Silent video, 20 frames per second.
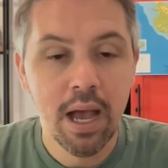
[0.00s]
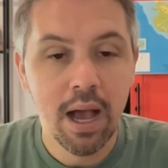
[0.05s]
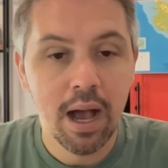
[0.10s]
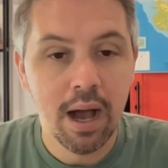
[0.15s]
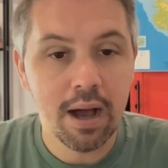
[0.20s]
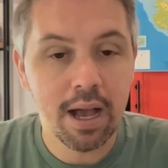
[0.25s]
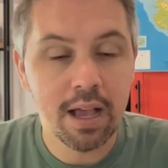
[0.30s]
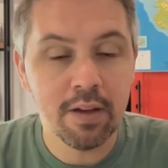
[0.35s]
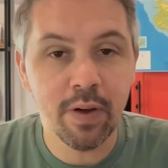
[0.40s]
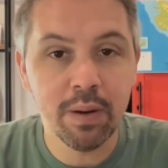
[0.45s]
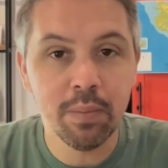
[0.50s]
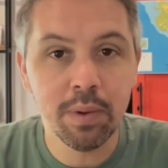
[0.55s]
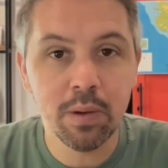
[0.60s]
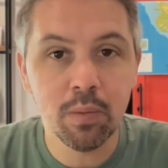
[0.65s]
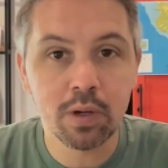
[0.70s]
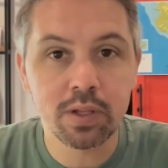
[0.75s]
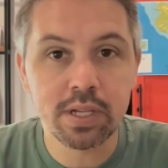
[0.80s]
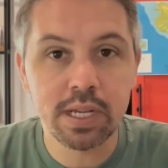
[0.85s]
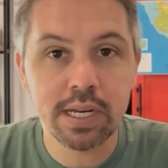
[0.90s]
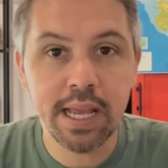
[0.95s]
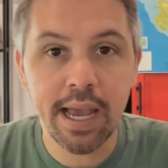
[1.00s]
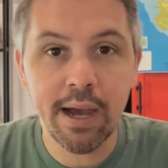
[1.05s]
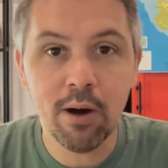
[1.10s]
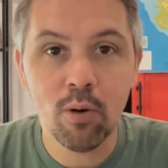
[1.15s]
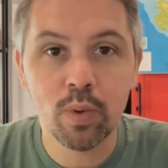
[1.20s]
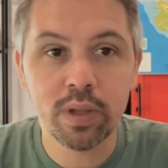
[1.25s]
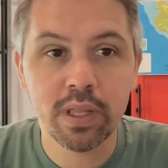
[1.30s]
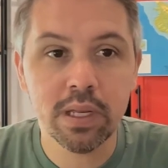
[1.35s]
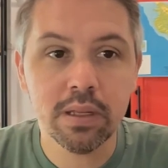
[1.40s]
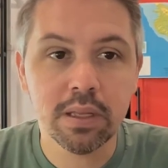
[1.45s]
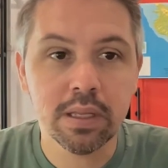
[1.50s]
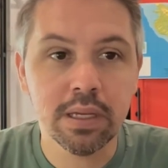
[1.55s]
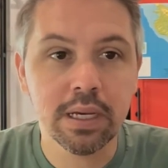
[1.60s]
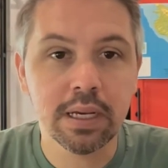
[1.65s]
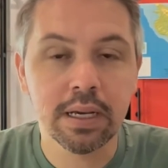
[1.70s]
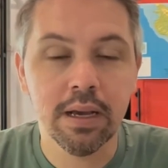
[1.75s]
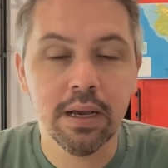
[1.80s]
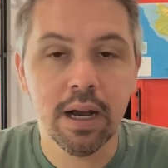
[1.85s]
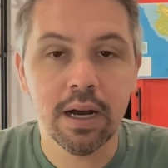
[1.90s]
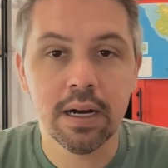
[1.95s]
Uh, if anybody wants any help with
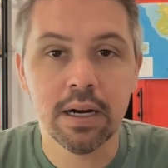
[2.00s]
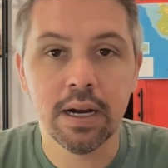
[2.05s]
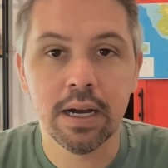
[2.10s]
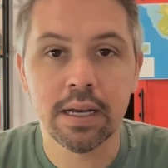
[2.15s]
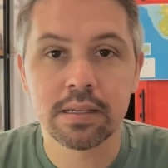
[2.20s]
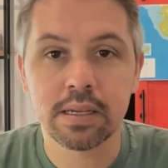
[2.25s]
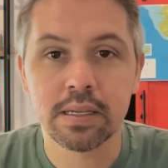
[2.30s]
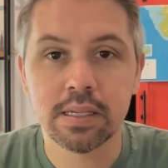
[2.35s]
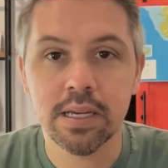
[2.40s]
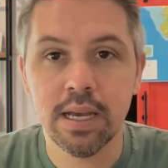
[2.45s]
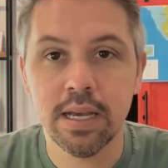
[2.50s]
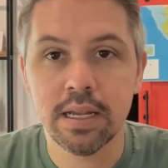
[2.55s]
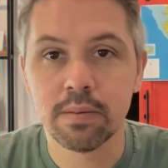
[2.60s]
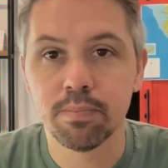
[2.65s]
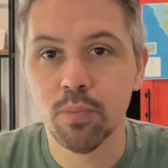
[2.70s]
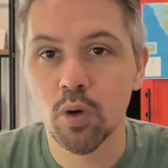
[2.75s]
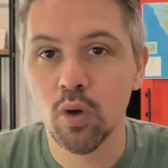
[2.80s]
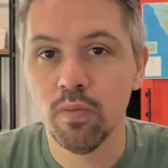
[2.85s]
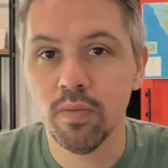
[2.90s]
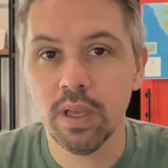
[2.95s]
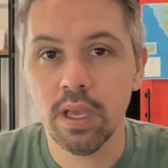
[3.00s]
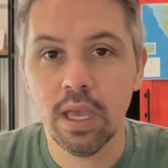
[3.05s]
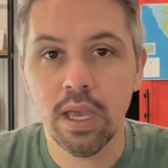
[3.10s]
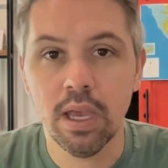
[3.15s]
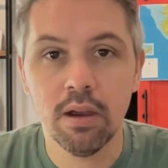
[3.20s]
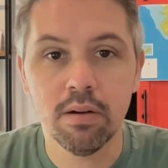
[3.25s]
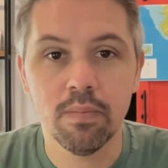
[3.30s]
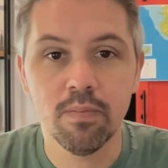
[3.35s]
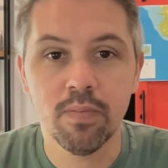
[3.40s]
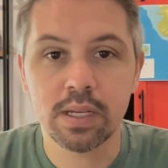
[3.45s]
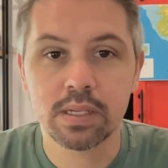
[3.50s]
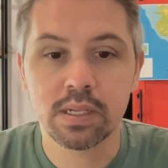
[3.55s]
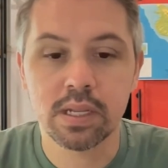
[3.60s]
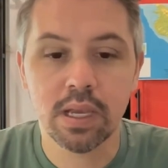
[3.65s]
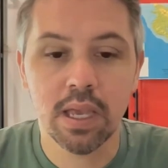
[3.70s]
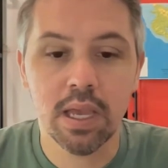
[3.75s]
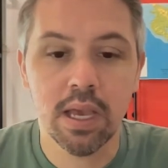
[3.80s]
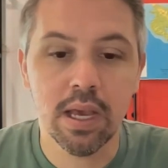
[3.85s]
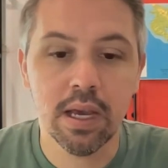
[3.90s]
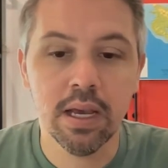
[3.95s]
anything, uh, as I said, moving here,
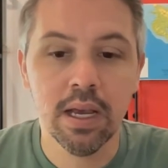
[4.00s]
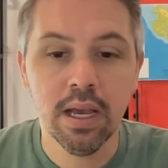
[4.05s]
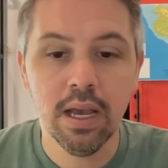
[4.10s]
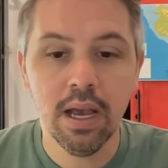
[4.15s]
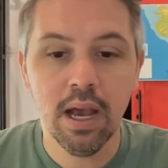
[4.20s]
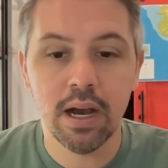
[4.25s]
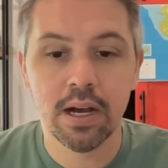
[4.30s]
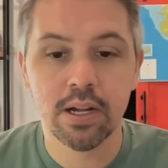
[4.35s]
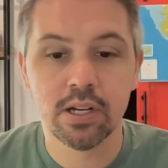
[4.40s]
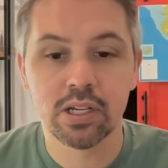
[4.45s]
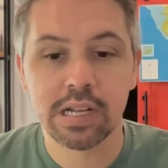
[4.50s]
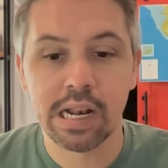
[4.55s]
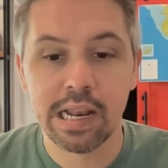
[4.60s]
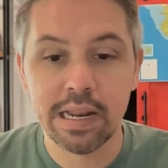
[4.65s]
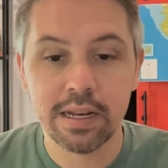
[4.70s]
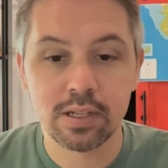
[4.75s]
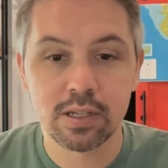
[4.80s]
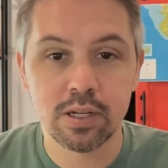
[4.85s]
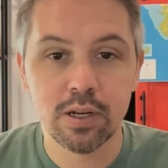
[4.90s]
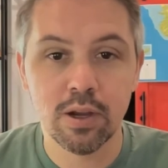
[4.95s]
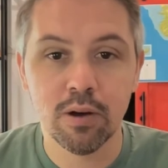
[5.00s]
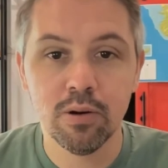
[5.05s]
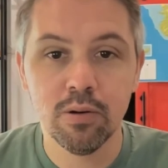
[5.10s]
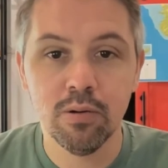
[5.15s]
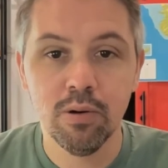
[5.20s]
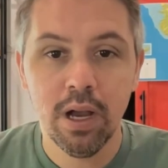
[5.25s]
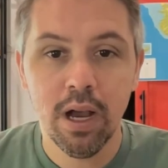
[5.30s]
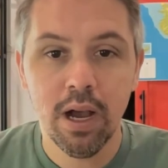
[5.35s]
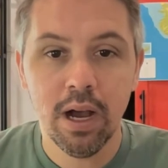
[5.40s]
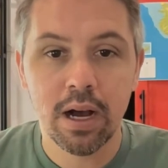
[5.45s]
investing here, uh, just let us know.